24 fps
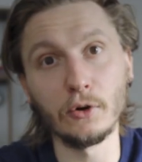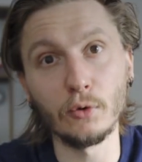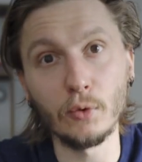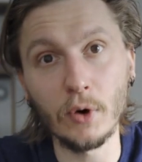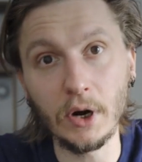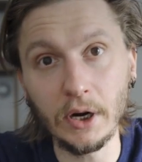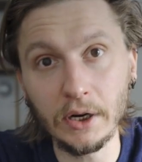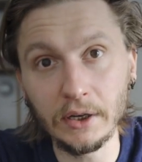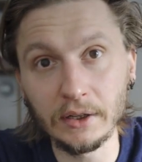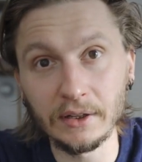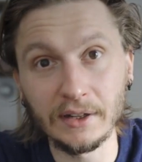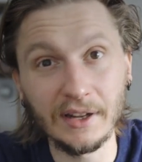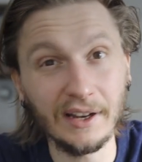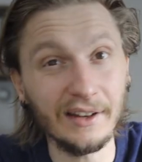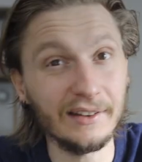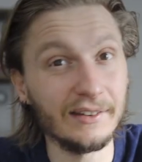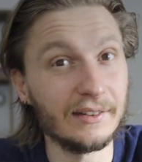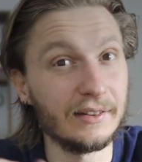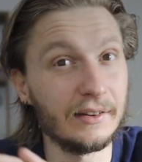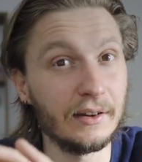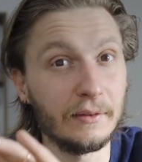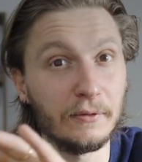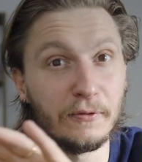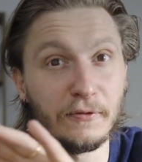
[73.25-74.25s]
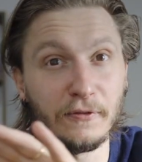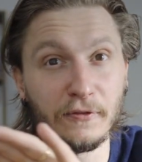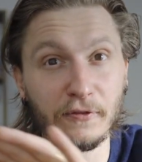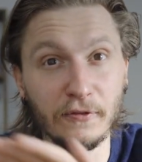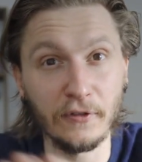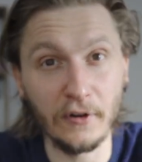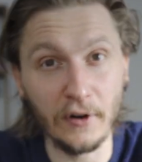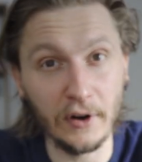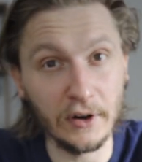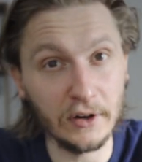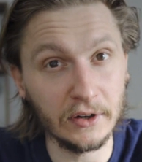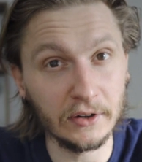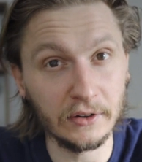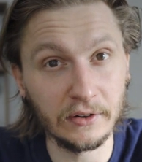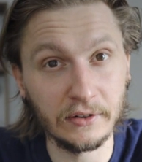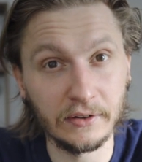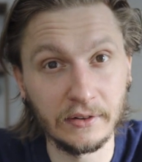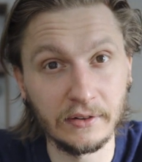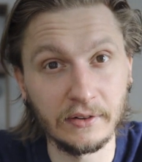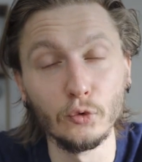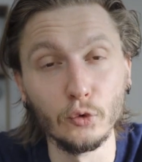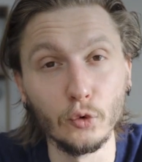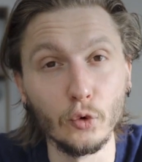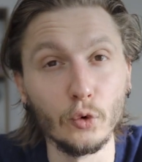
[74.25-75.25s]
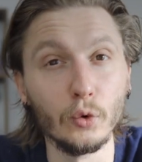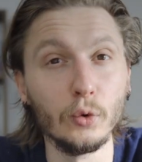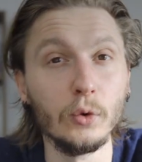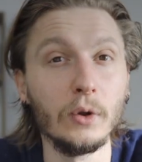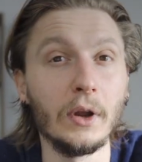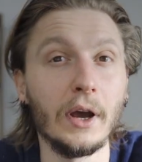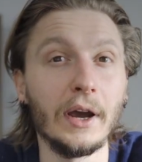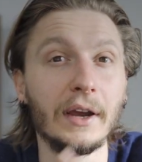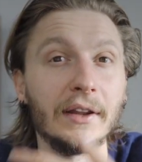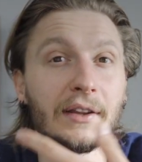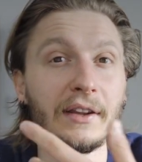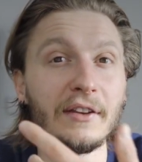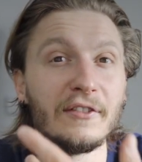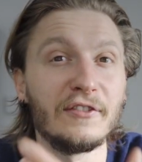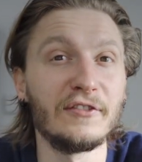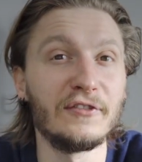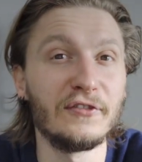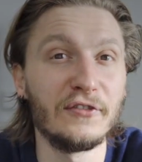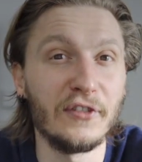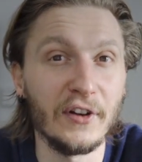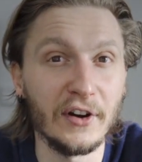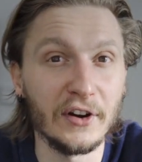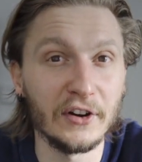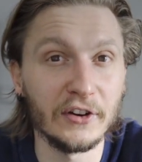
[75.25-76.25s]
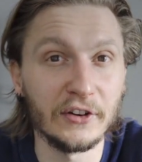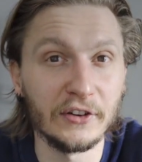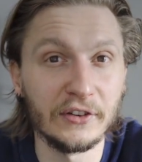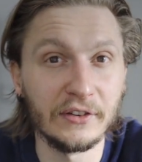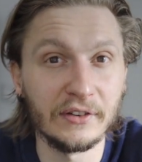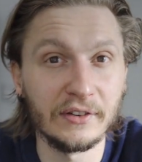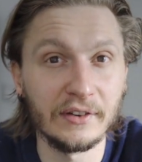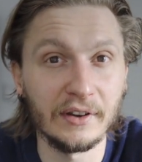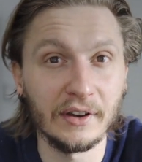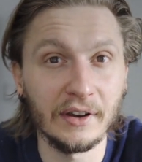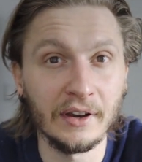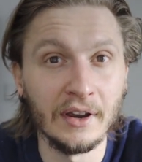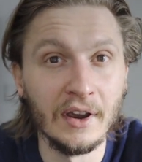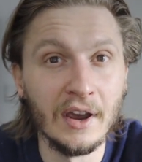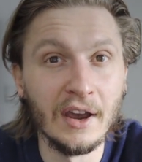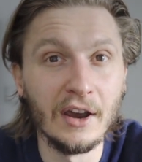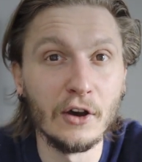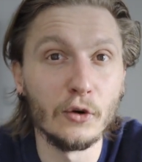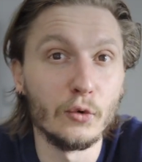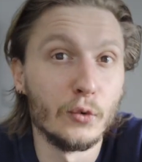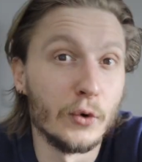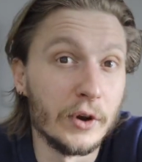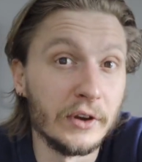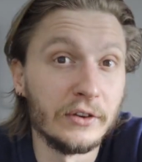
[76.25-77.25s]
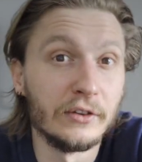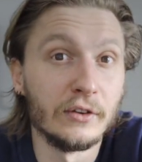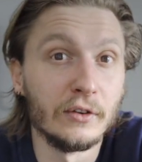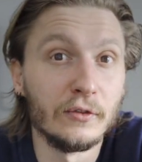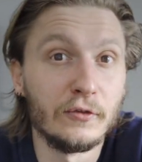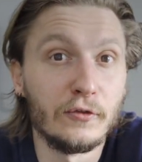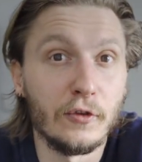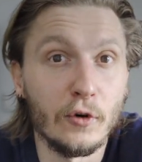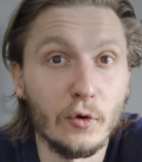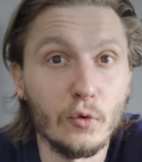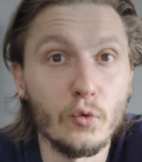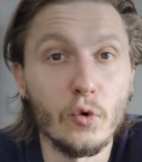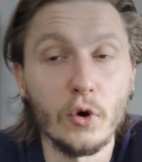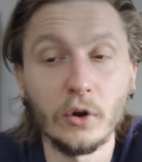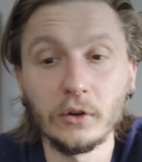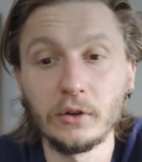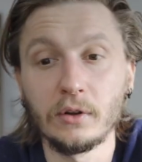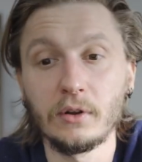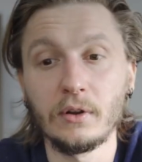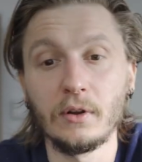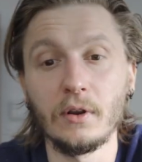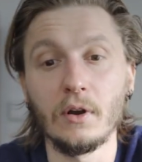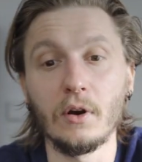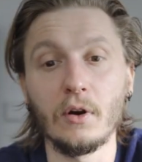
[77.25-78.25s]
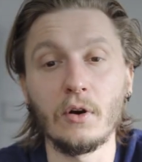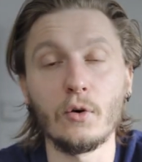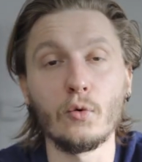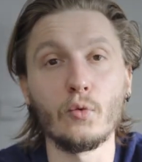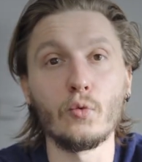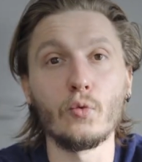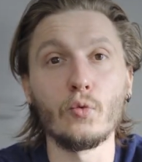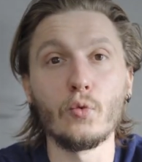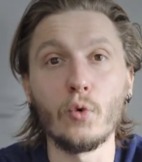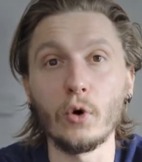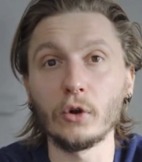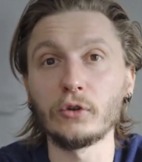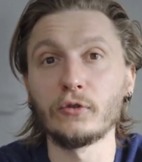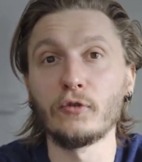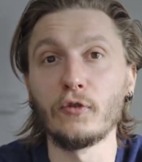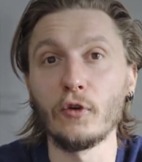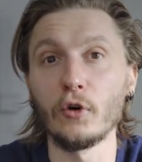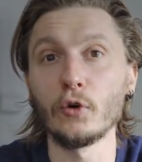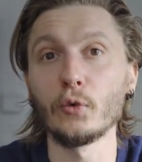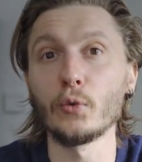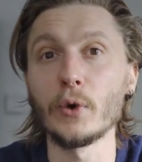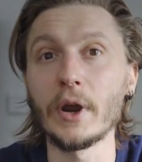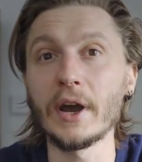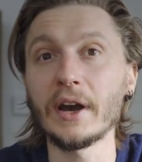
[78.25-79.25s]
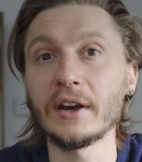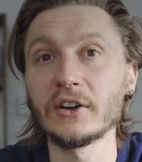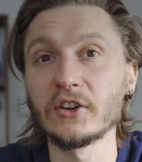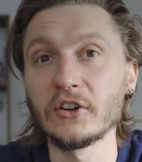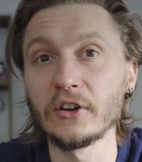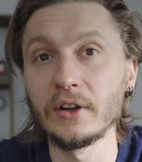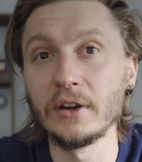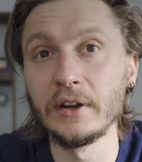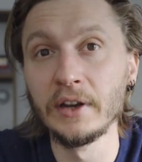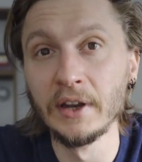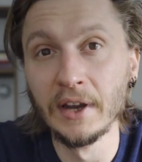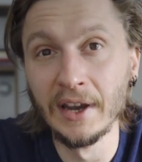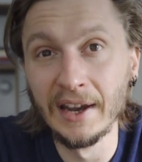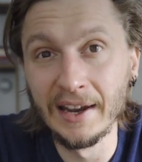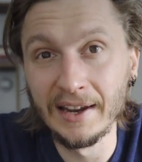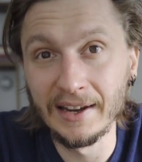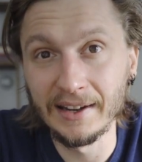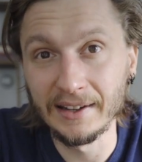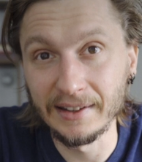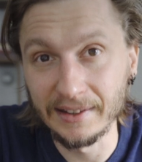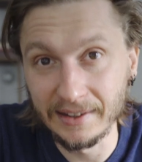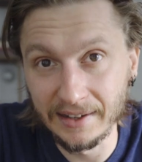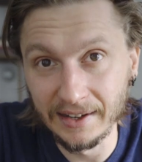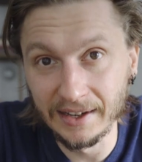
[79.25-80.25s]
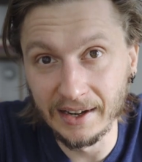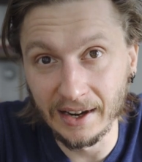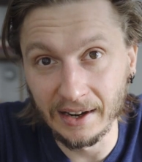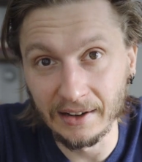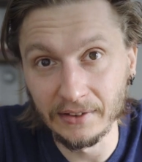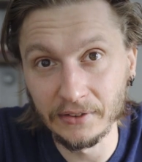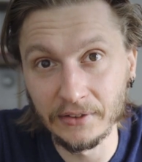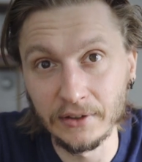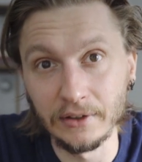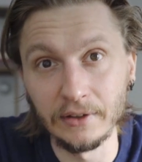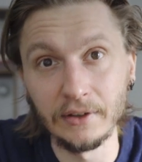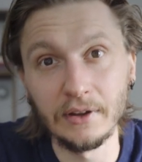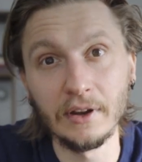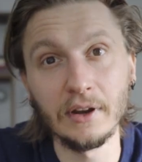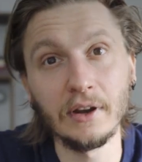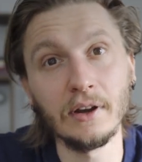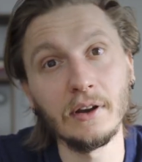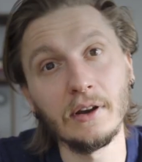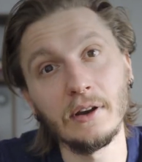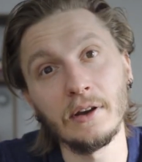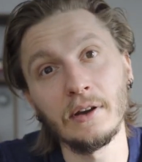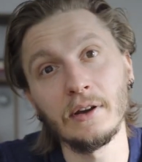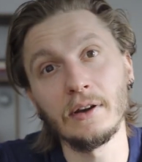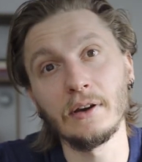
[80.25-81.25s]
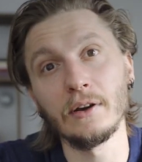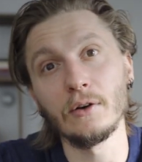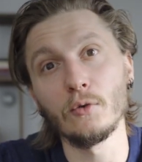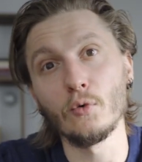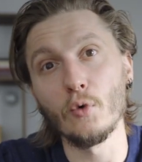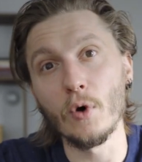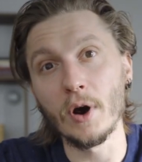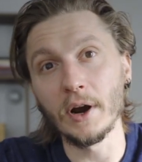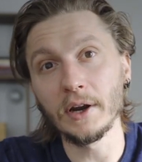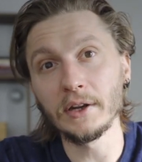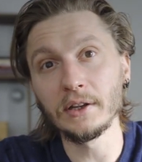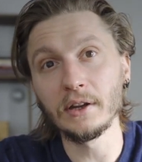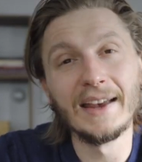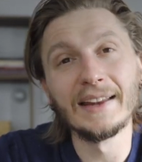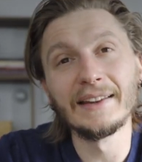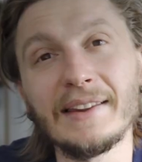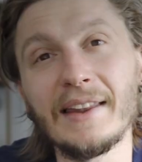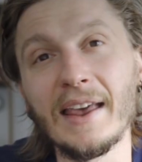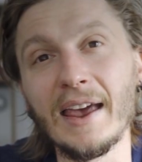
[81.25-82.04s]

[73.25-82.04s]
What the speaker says: wine. That's the first rule and the first reason for what for we actually decanting the wine.